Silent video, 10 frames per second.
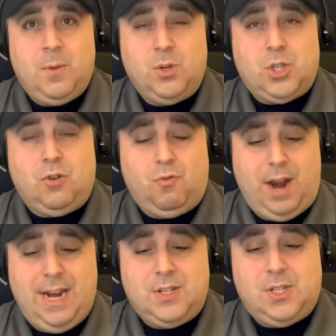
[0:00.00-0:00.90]
was the
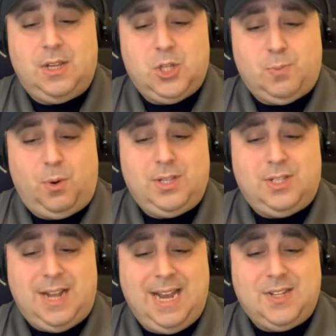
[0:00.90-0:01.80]
greatest sports
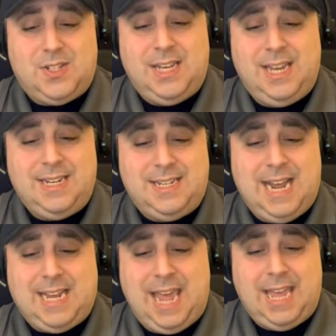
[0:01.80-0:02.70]
dynasty in
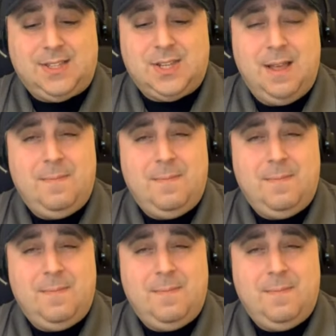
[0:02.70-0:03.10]
decades.